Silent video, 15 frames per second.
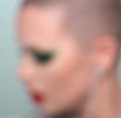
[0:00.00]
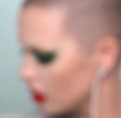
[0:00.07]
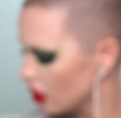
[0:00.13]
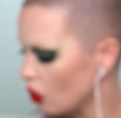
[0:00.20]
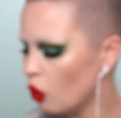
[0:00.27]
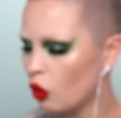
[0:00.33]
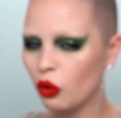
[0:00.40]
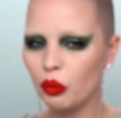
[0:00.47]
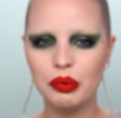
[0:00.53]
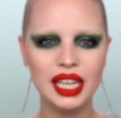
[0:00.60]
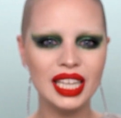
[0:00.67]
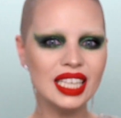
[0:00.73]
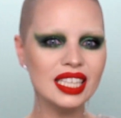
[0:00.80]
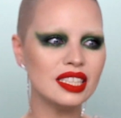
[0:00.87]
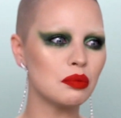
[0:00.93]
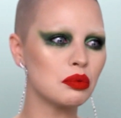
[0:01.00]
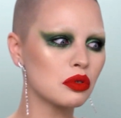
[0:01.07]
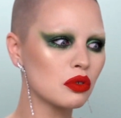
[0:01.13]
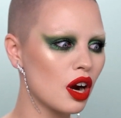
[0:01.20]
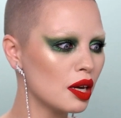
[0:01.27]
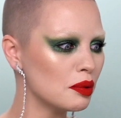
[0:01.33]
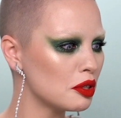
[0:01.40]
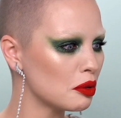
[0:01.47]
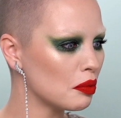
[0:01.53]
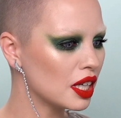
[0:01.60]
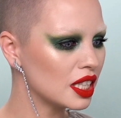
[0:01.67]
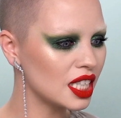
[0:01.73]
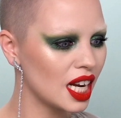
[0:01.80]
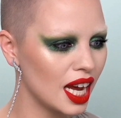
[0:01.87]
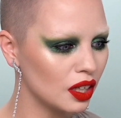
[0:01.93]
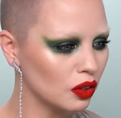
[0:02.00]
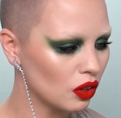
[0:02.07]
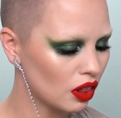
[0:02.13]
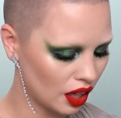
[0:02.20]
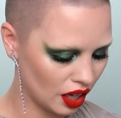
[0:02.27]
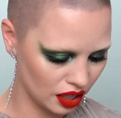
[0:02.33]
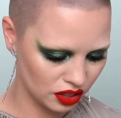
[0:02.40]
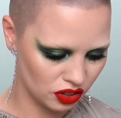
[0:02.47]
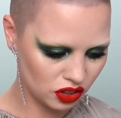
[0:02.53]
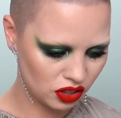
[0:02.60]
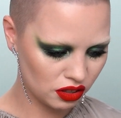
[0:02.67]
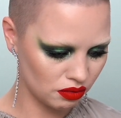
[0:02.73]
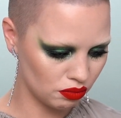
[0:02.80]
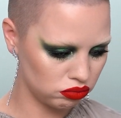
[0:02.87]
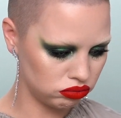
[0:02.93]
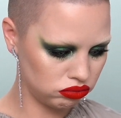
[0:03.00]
The whole please subscribe to my channel thing is just